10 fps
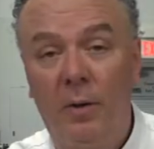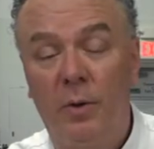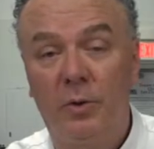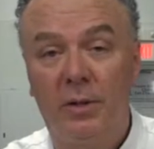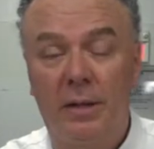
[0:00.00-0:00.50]

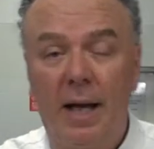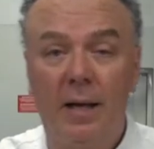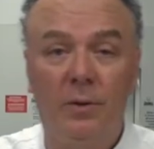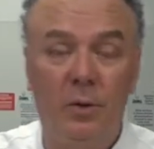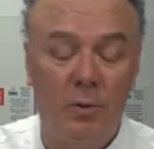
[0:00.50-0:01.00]
which has
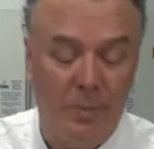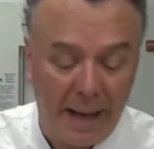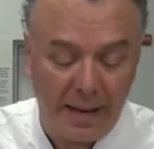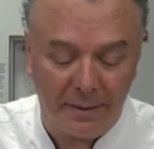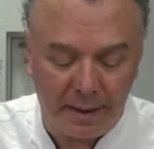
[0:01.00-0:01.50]
led to
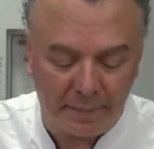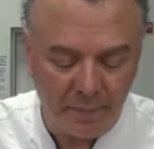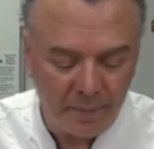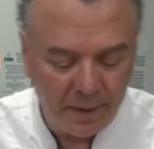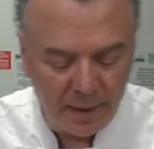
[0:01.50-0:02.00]
plastic.
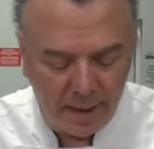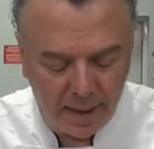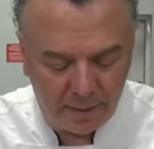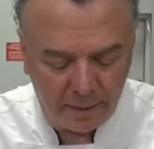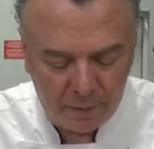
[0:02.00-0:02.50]

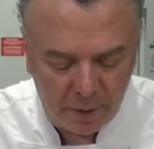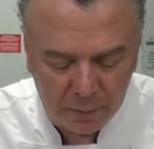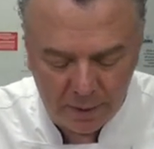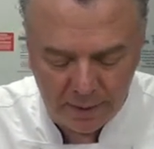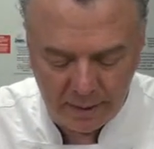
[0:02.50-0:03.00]
And of
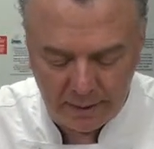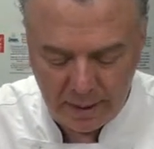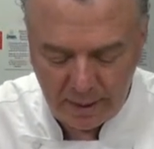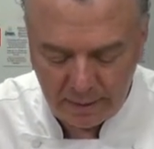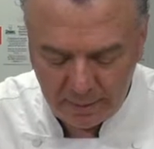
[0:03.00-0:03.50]
course, what this
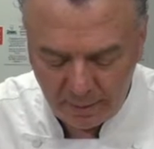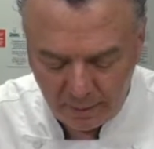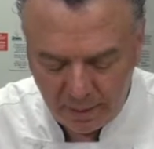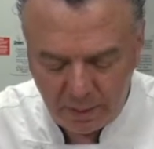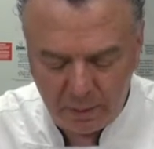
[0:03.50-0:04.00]
does,
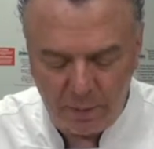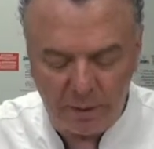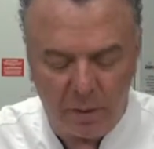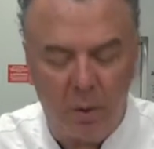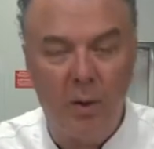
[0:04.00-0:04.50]
there's
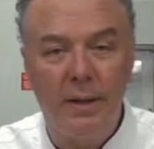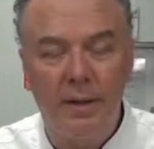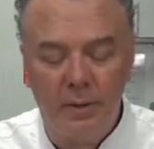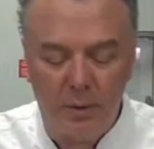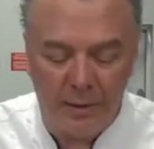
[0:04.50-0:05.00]
always a hole in
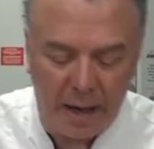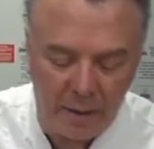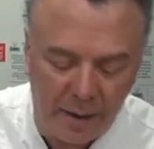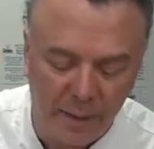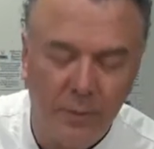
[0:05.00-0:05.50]
it to
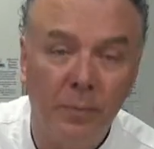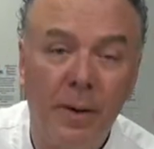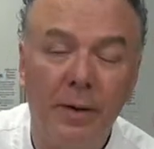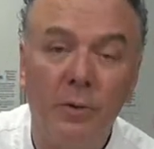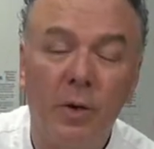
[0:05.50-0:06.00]
allow air to
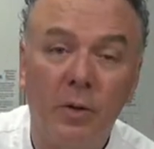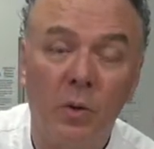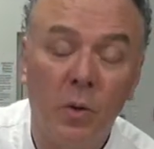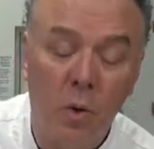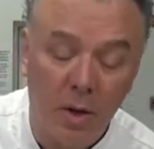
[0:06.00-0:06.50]
penetrate
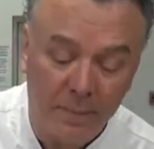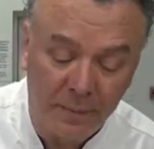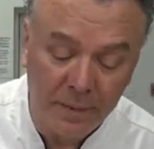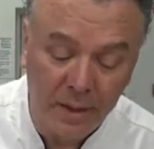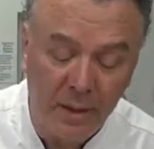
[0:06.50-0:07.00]
the cork.
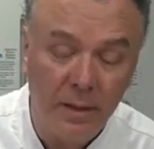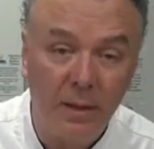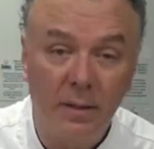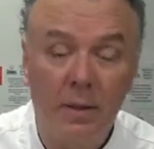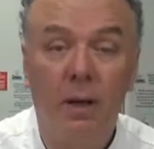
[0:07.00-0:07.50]

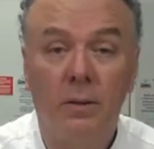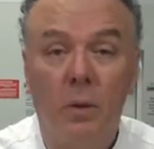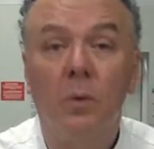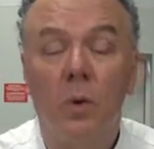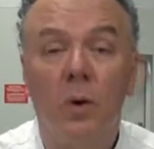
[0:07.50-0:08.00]
This is
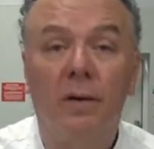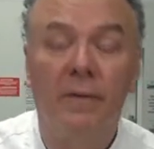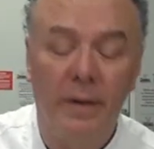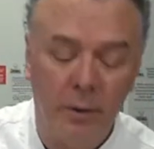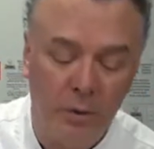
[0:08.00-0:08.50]
also cork
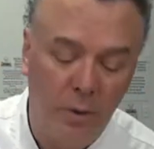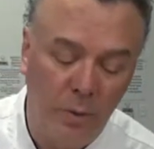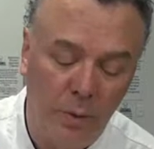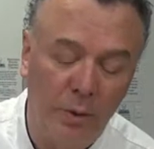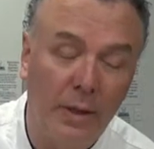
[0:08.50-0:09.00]
finished,
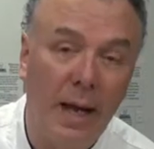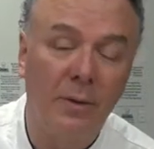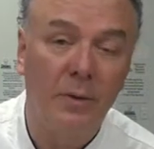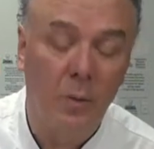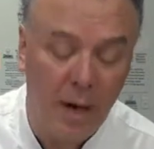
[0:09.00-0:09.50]
which
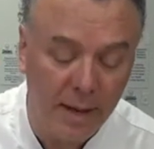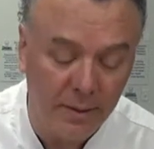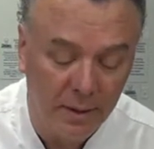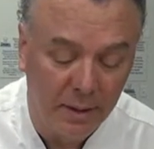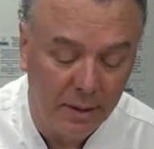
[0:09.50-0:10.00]
allows the
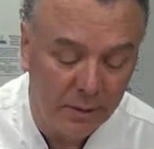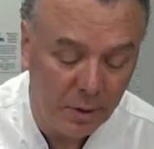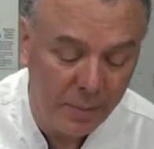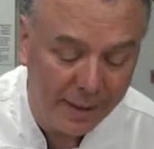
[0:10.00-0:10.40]
wine to be